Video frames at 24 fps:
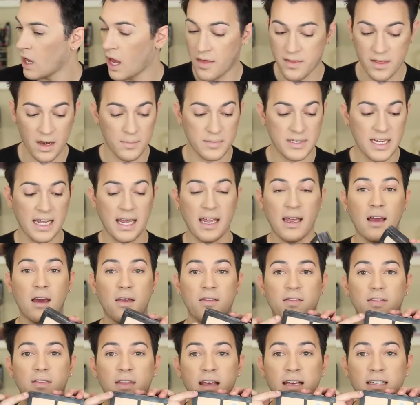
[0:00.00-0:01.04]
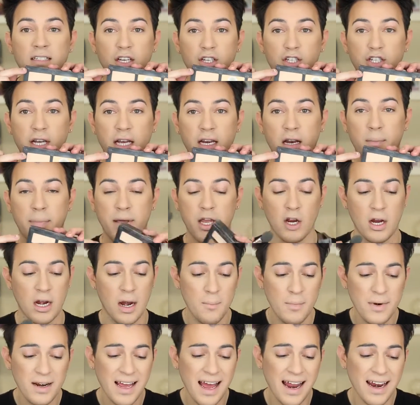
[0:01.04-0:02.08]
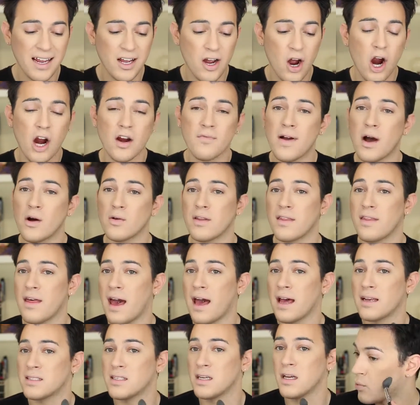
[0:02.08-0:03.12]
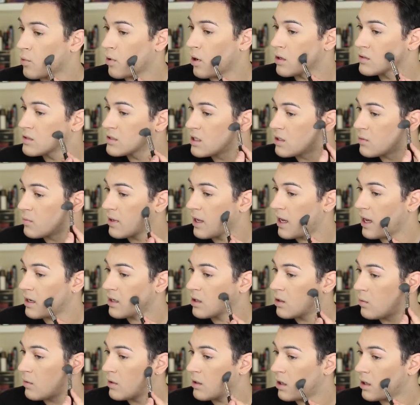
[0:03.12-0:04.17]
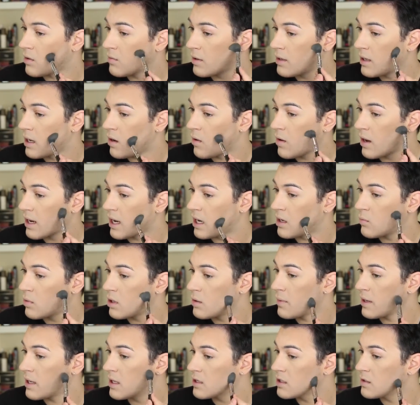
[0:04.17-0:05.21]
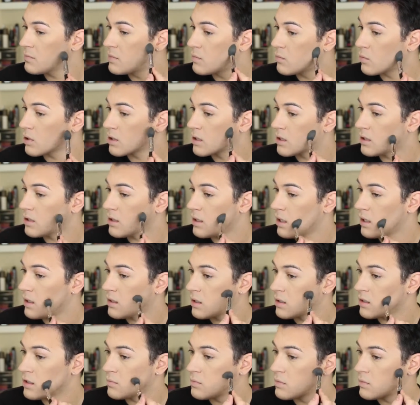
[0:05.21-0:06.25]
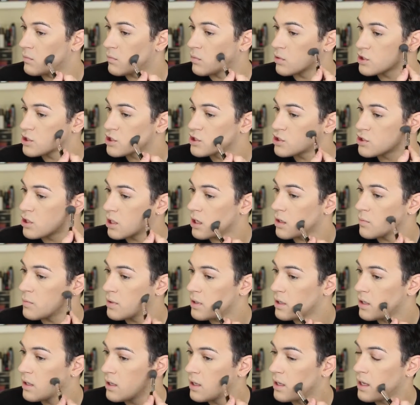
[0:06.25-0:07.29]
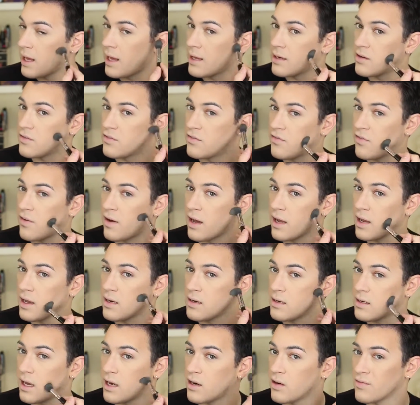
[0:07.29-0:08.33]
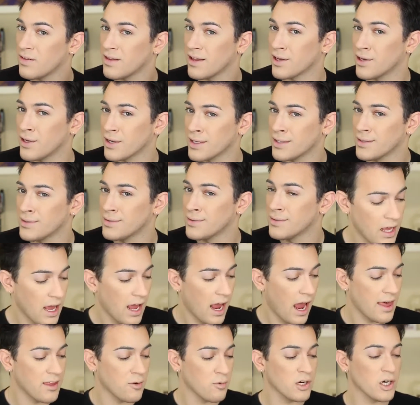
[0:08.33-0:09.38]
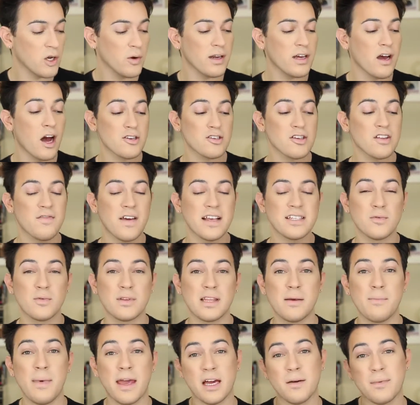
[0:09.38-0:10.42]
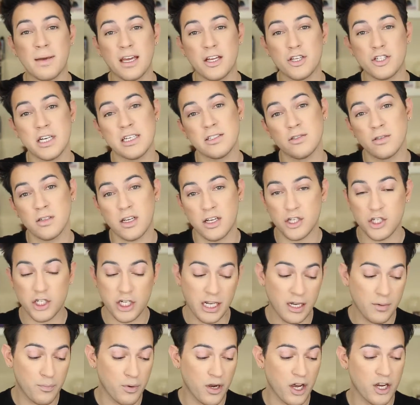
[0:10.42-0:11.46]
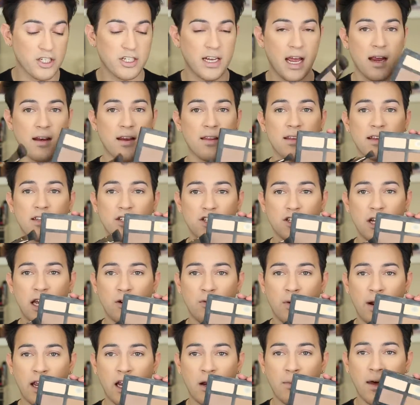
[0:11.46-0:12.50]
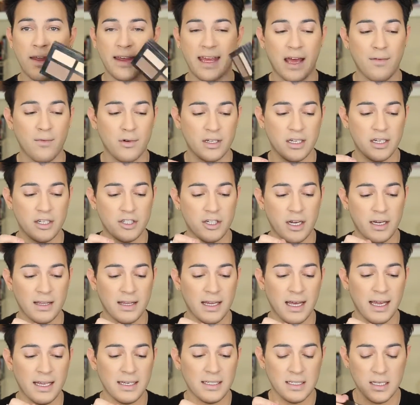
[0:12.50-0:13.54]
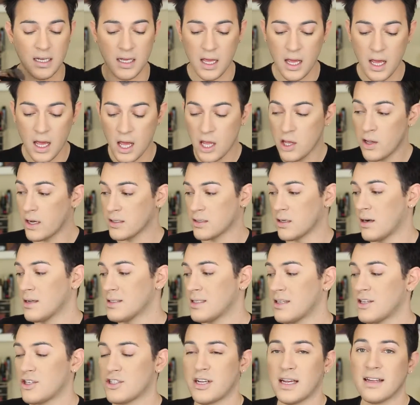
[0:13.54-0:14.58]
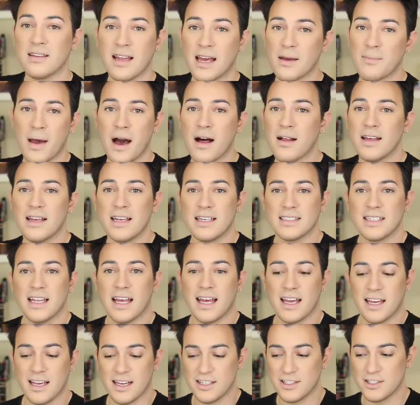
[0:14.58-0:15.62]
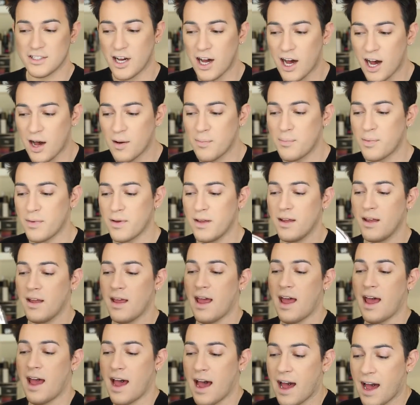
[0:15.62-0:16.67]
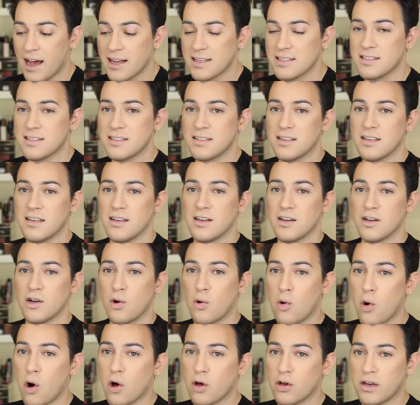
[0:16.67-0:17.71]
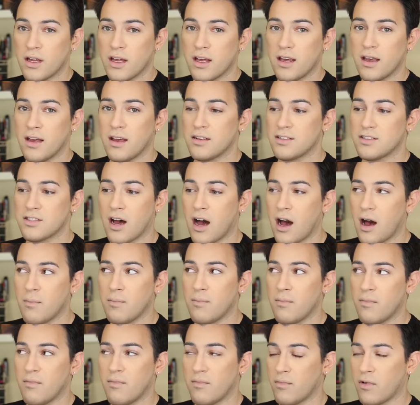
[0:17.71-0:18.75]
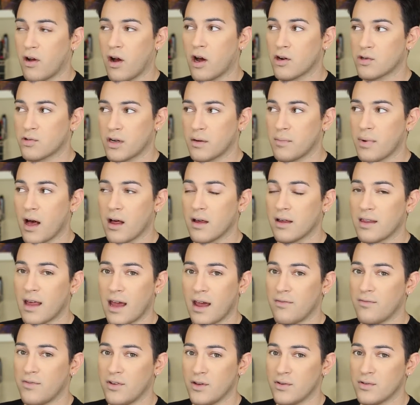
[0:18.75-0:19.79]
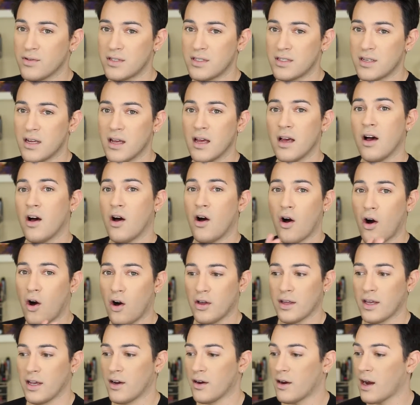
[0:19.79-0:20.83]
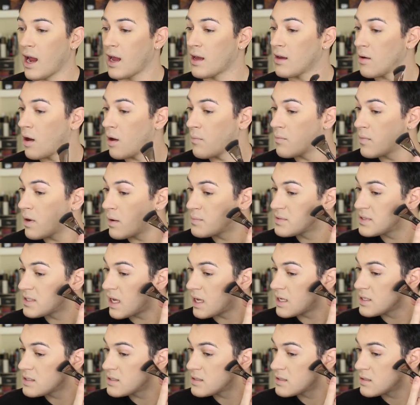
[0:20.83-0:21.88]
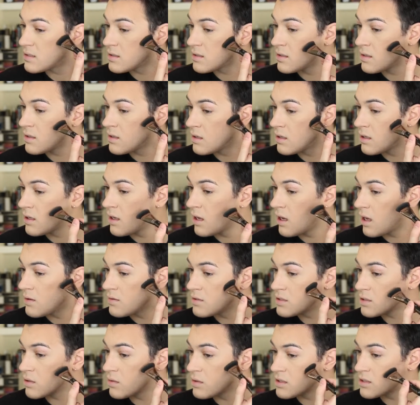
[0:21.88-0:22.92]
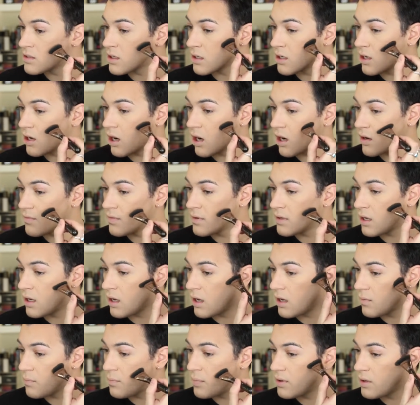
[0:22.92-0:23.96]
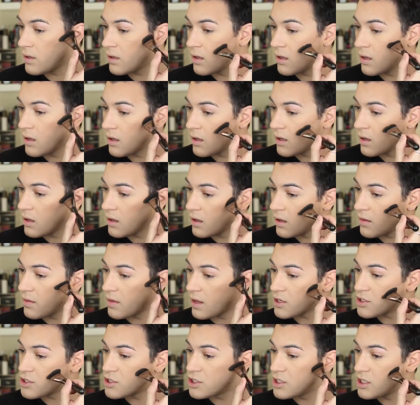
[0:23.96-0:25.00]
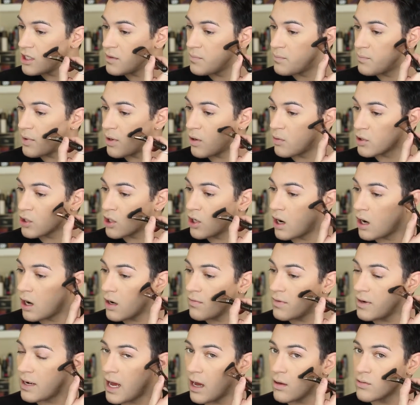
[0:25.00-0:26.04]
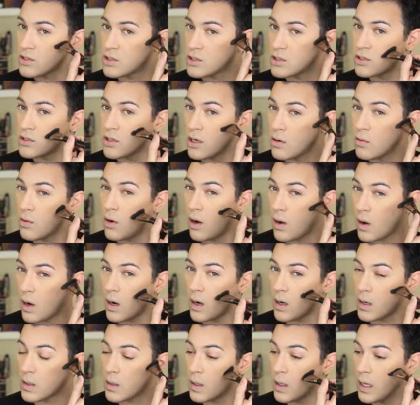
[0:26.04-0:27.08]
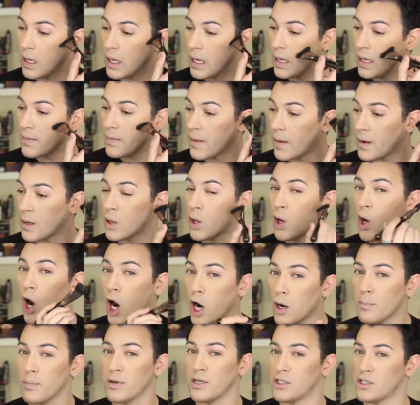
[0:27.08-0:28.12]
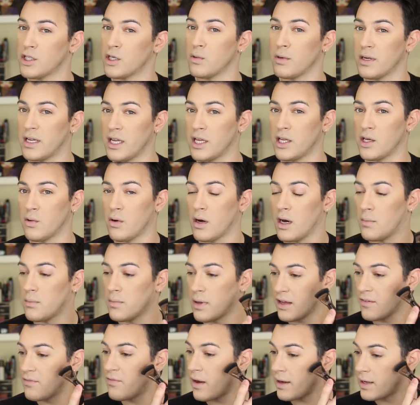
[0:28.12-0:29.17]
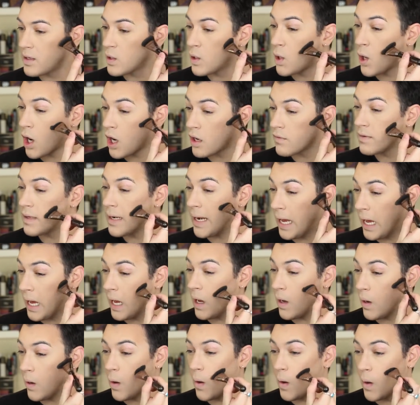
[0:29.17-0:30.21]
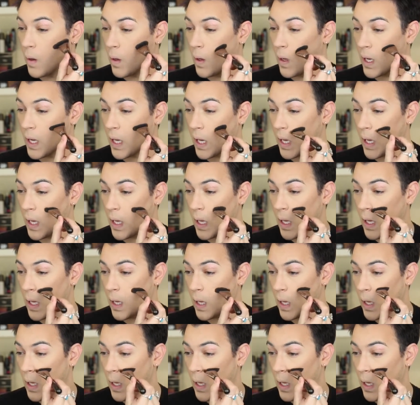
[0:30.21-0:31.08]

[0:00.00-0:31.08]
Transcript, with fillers: And then I'm taking this shade up here, and I'm gonna kind of carve out that bronzer that we had going on right now. I kind of want to make it a little bit more clean, a little bit more sharp and define. I don't feel like cooking. And then we're going to go and contour the face with the Makeup Geek Chiseled Cheek Brush and this shade right here by the Kat Von D Shade Light. You guys, honestly, the Shade Light palette is like top ass quality, top contouring palette that I've used all year. I am obsessed. And just go and start carving up that cheekbone. Carve it out so hard that a carpenter would hit you up. Like fucking carve it out, okay?